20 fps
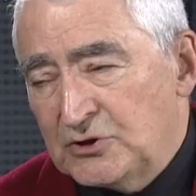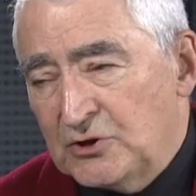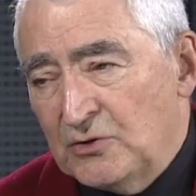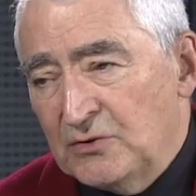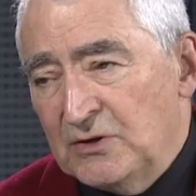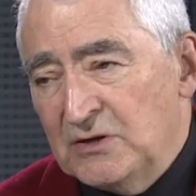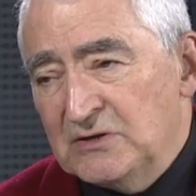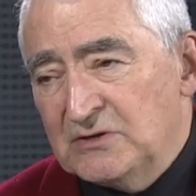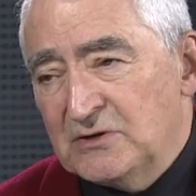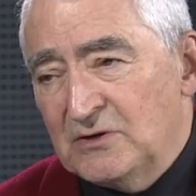So
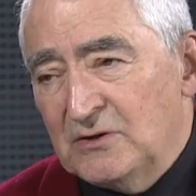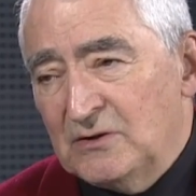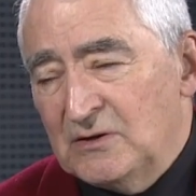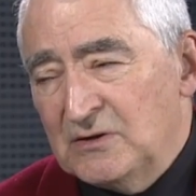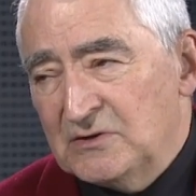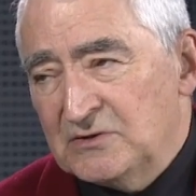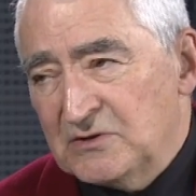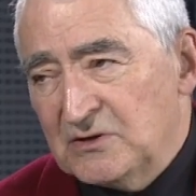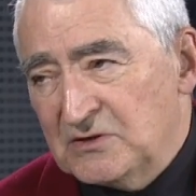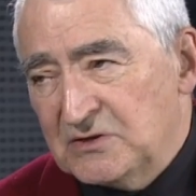these are
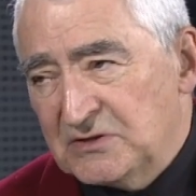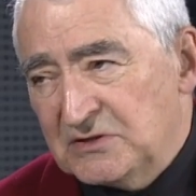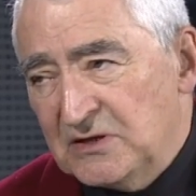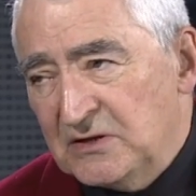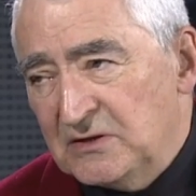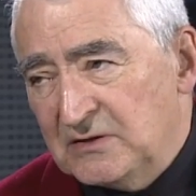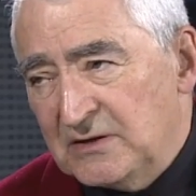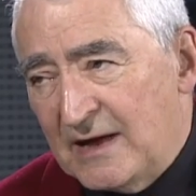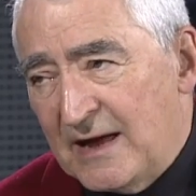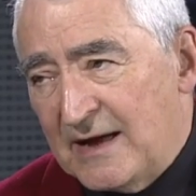the
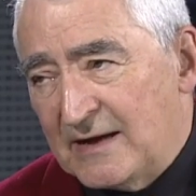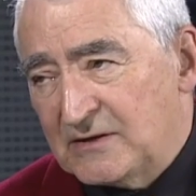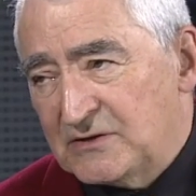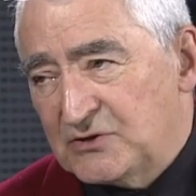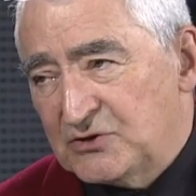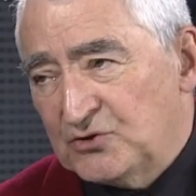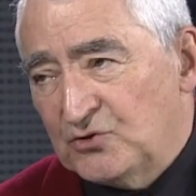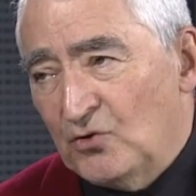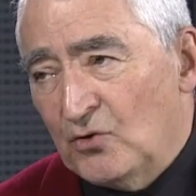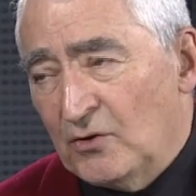sin tax
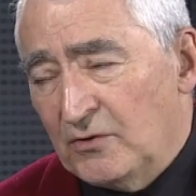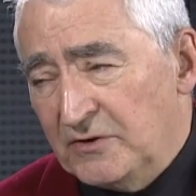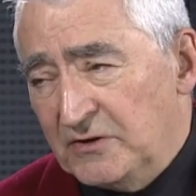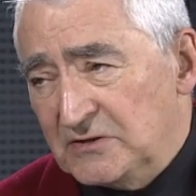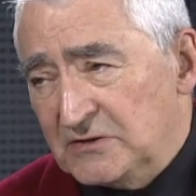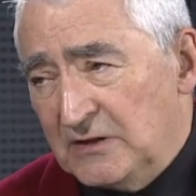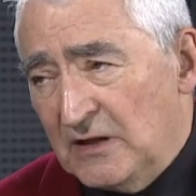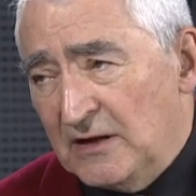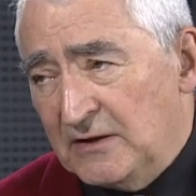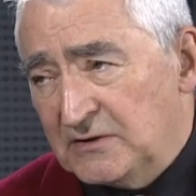
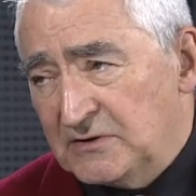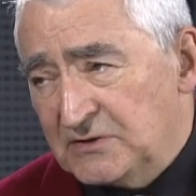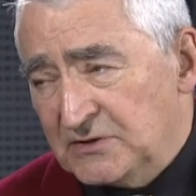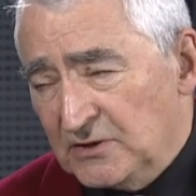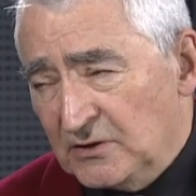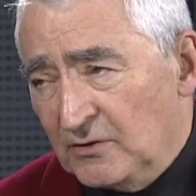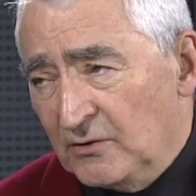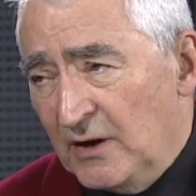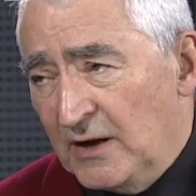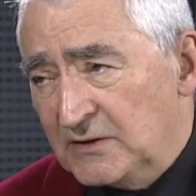stories, like
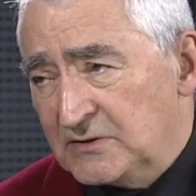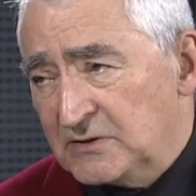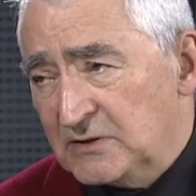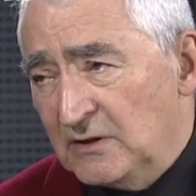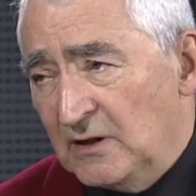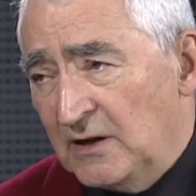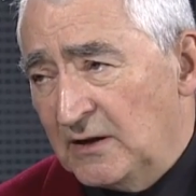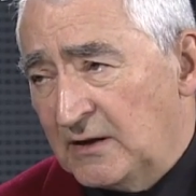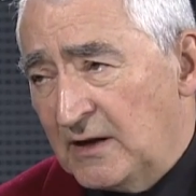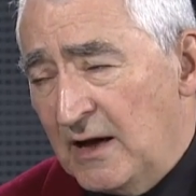cigarettes
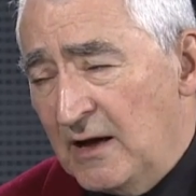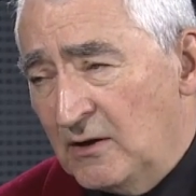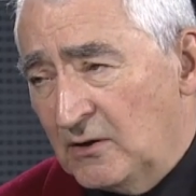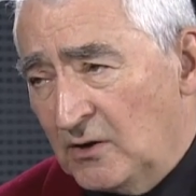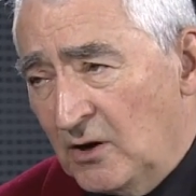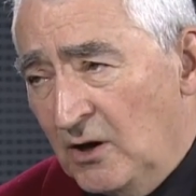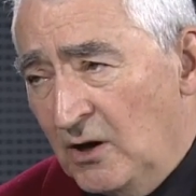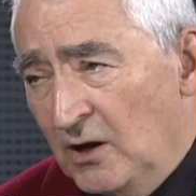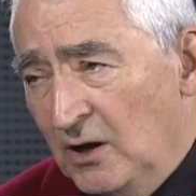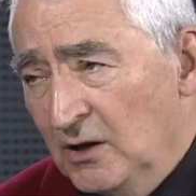and like
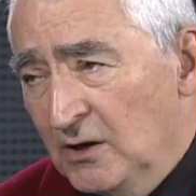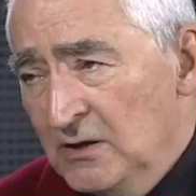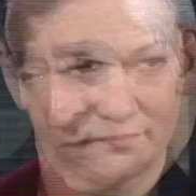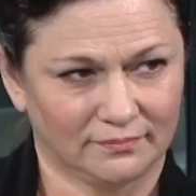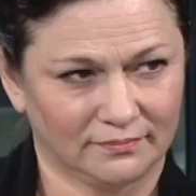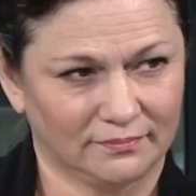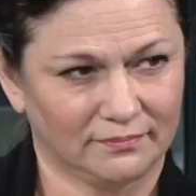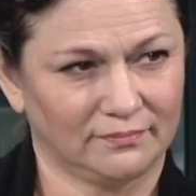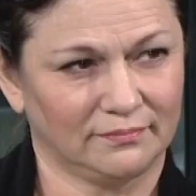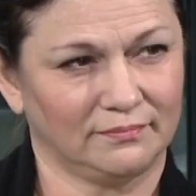alcohol,
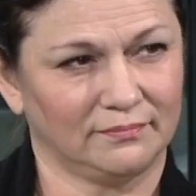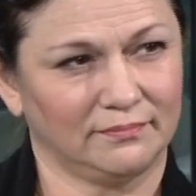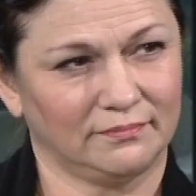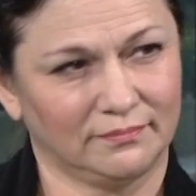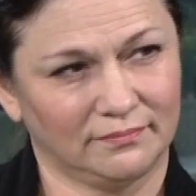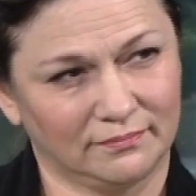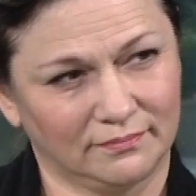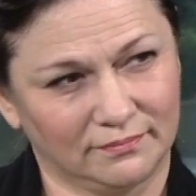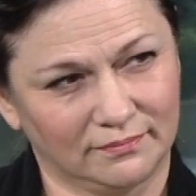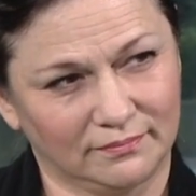and
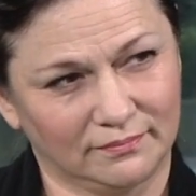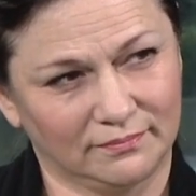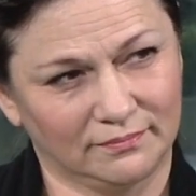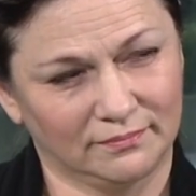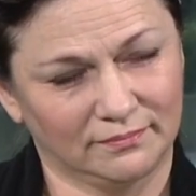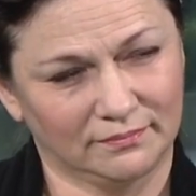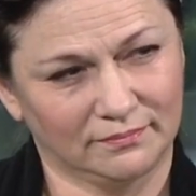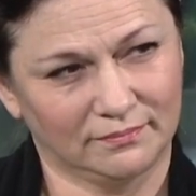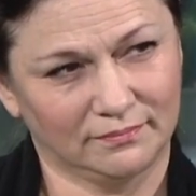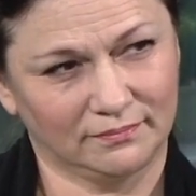I'm
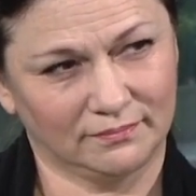sure if